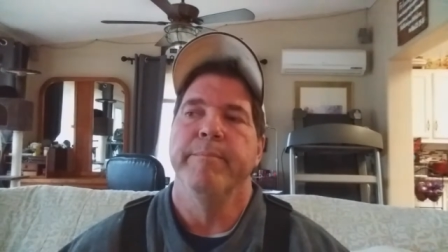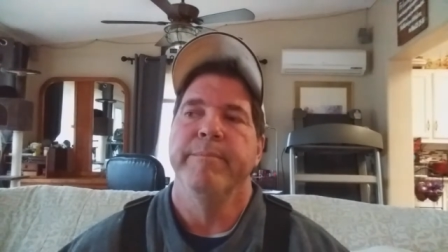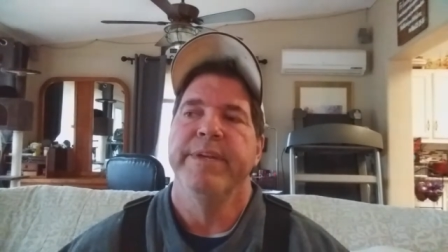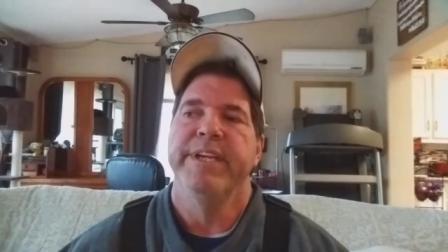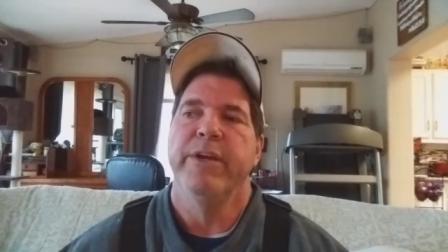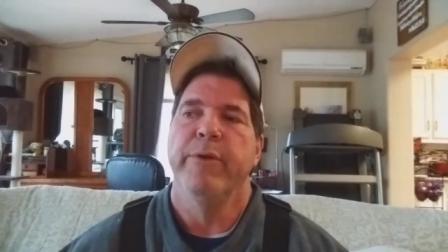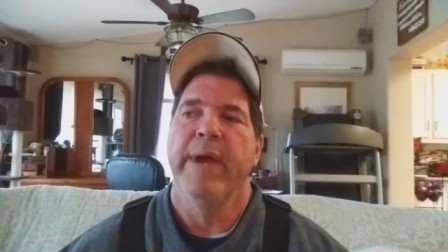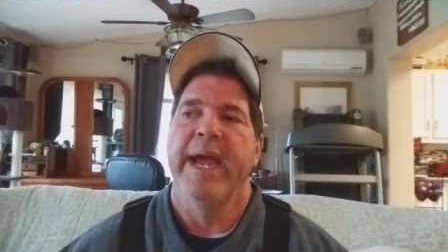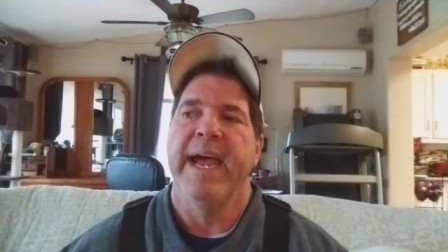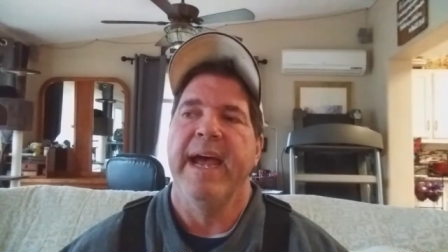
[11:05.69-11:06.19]

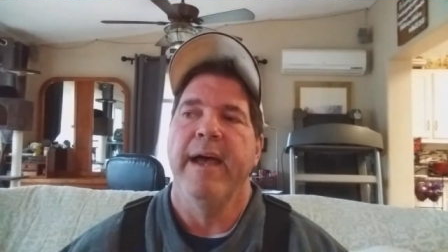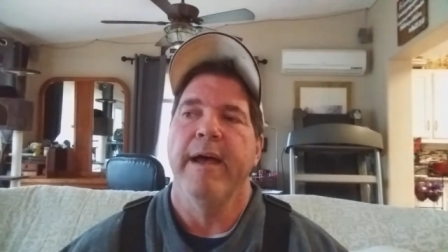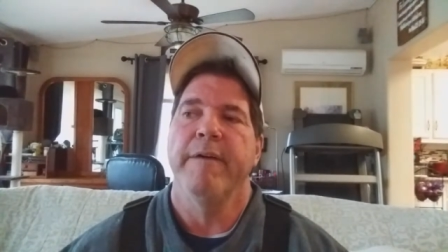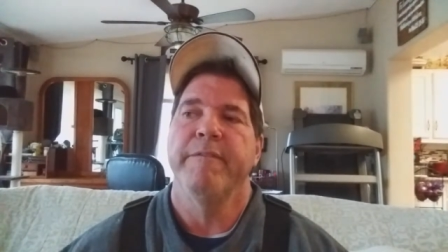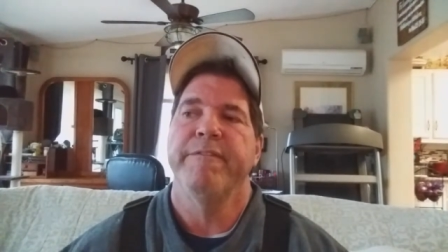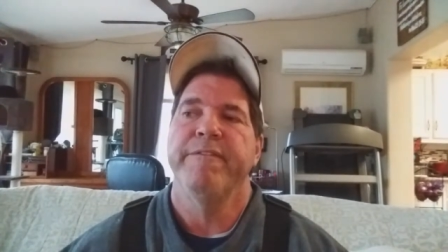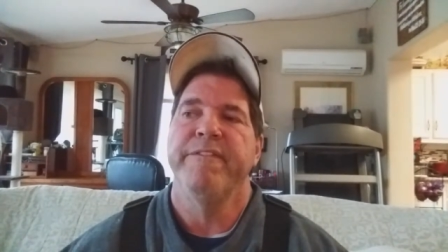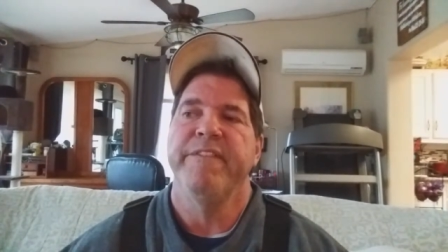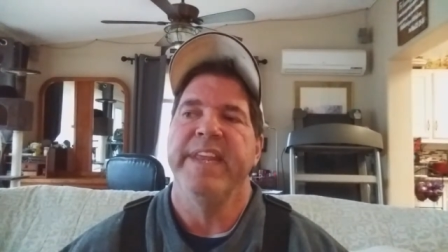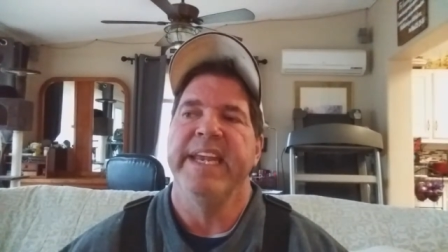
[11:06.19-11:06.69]
You
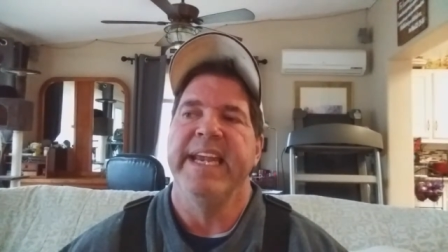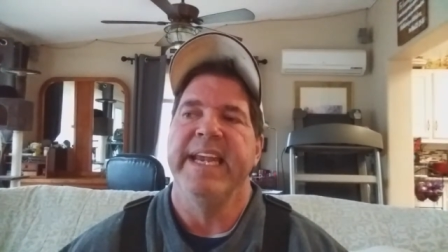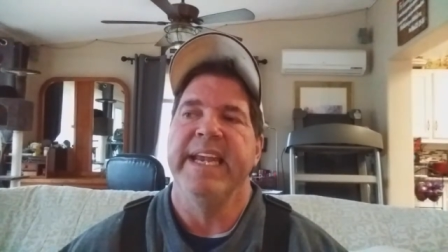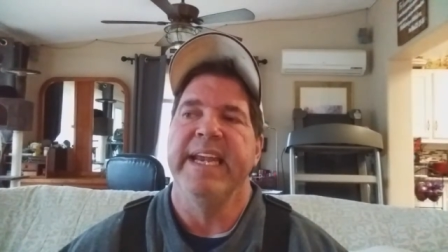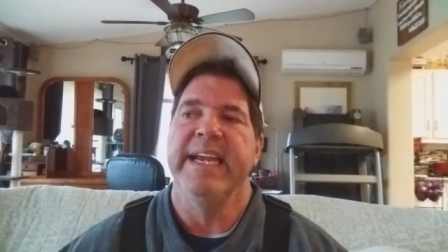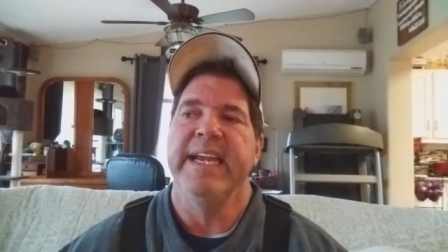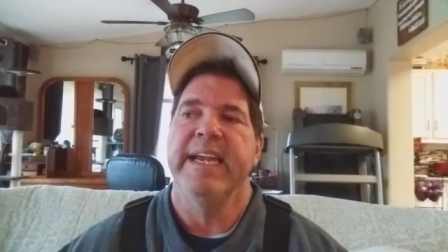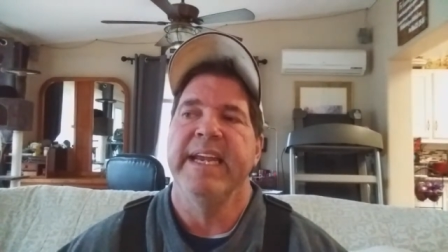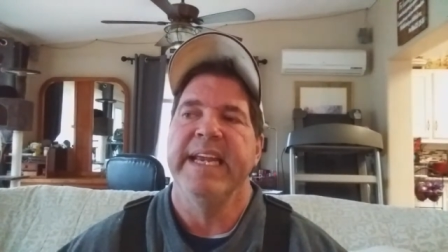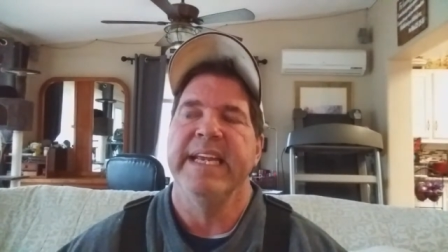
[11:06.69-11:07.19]
have
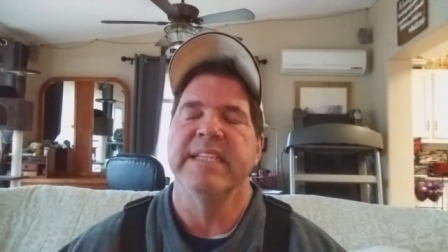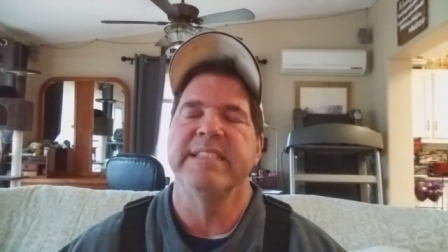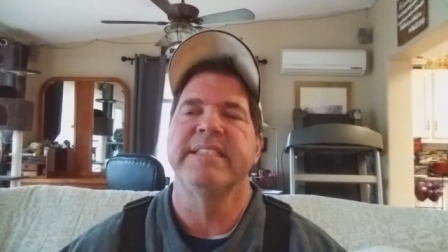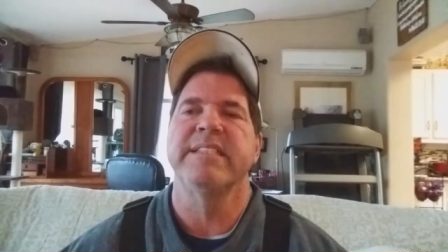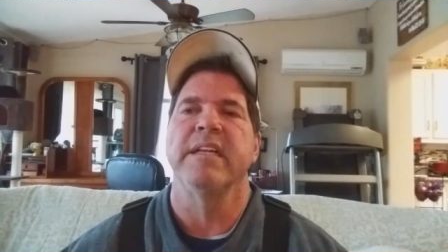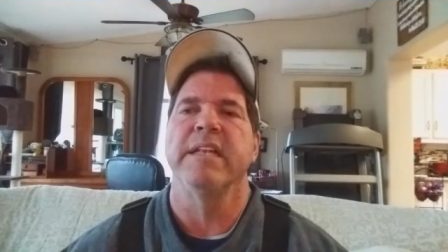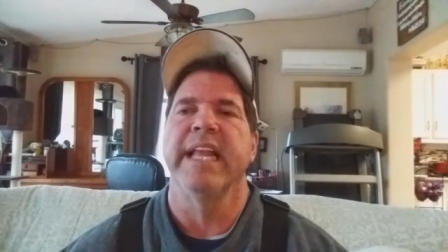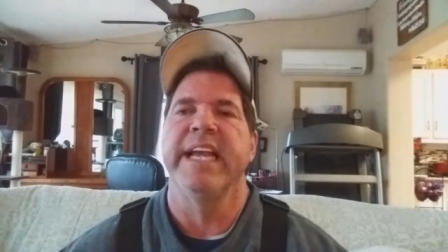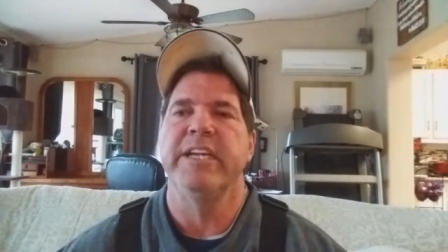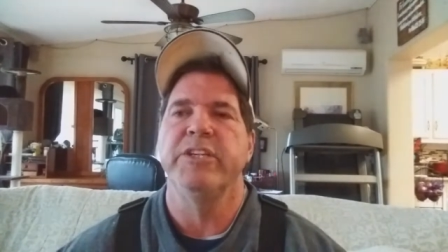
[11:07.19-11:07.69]
the
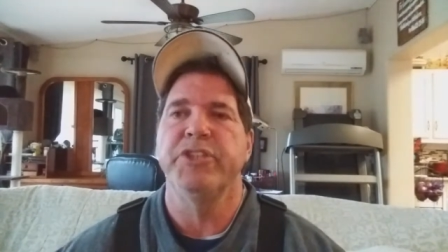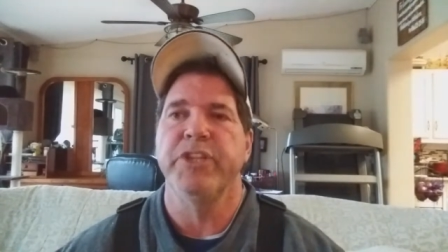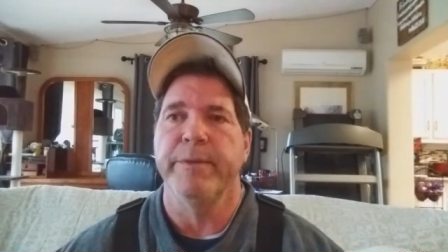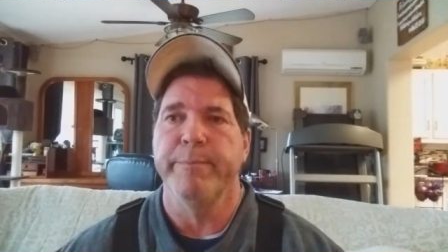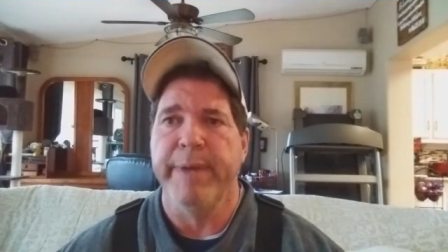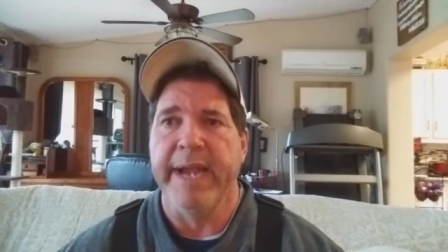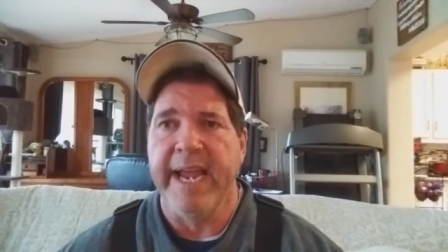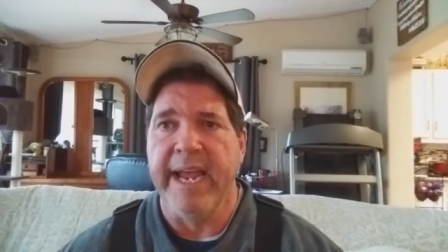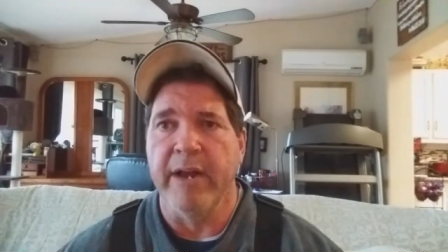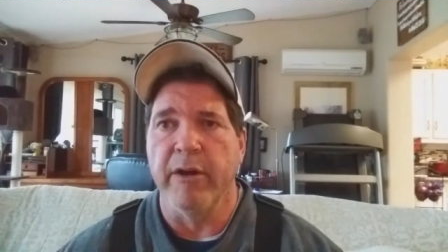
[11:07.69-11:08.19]
insulation
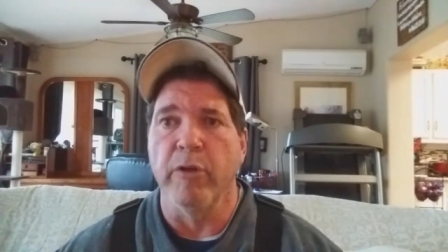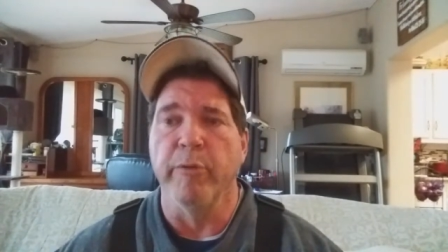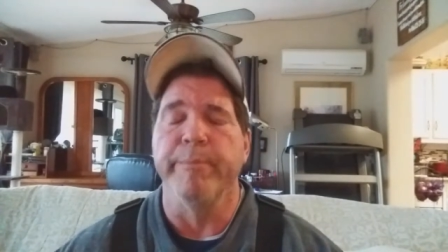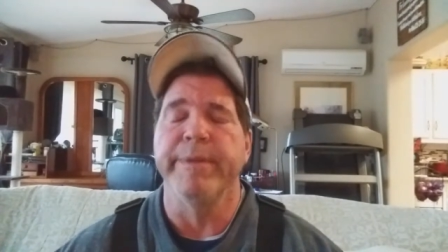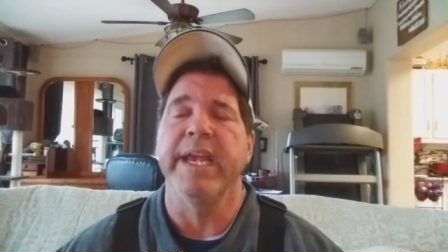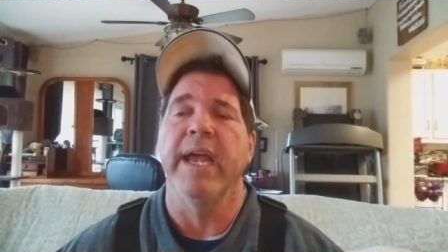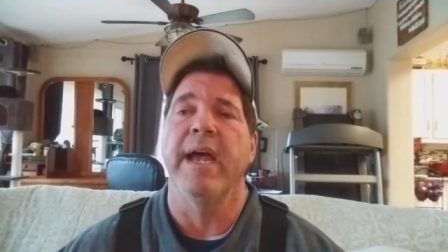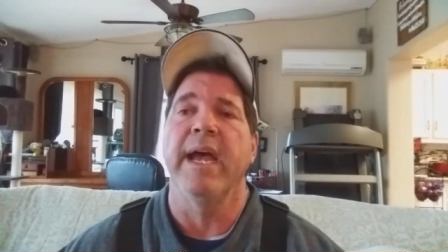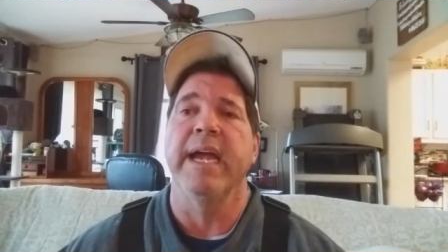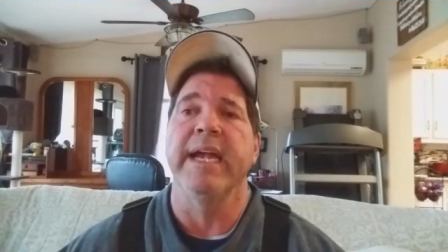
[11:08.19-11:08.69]
panel
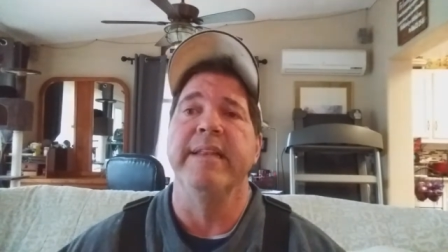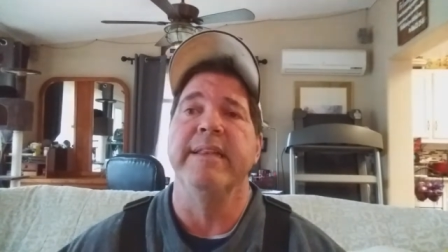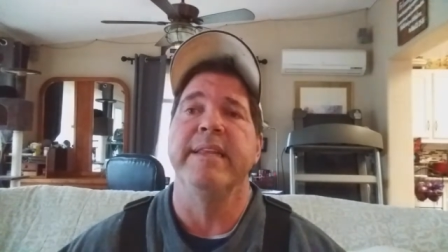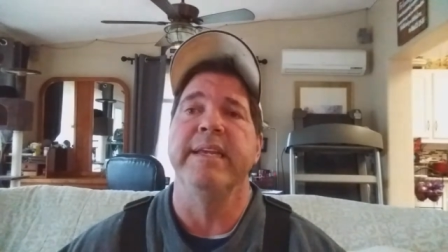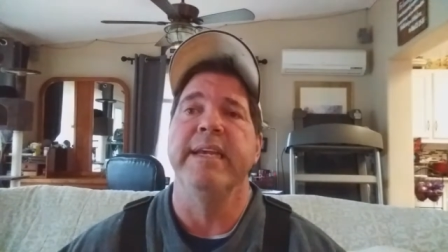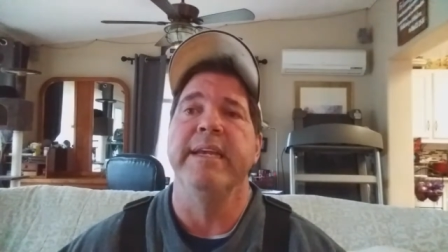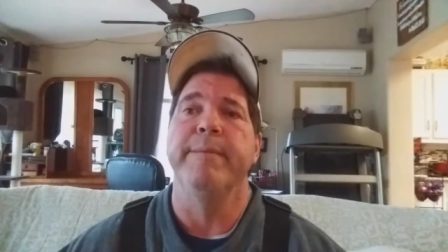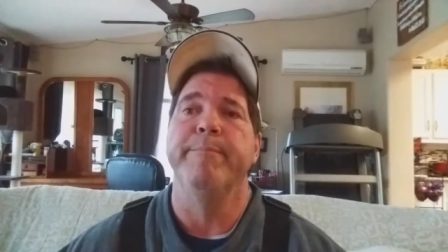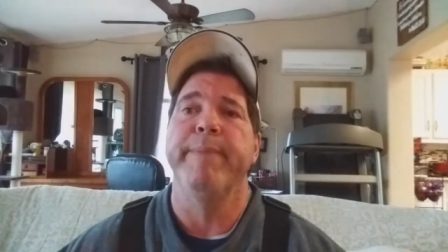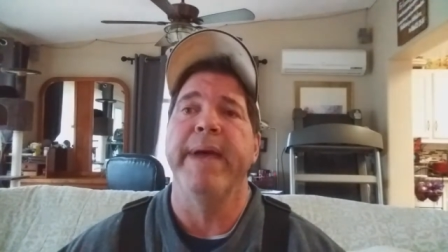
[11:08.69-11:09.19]
behind
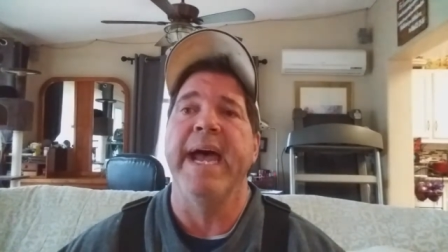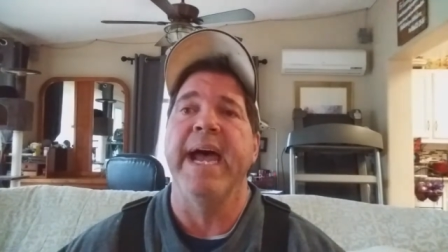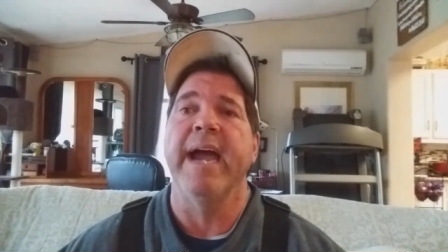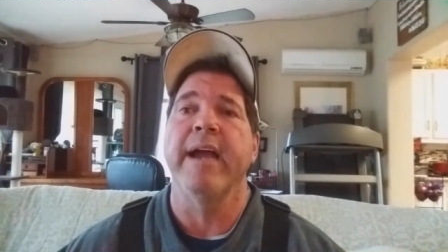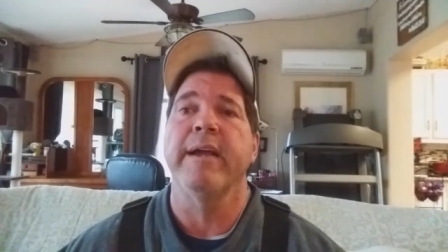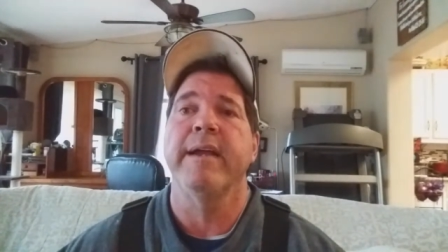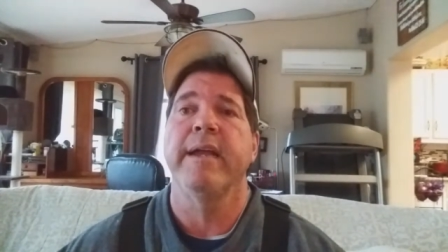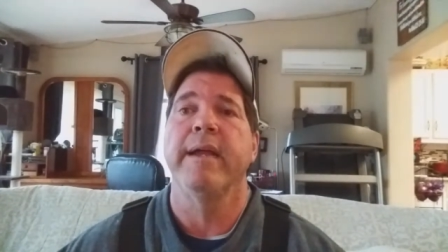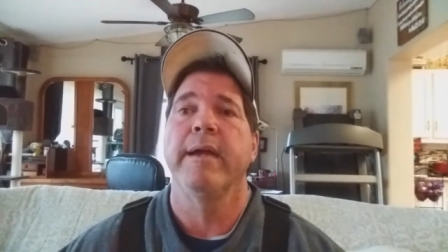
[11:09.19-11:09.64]
the back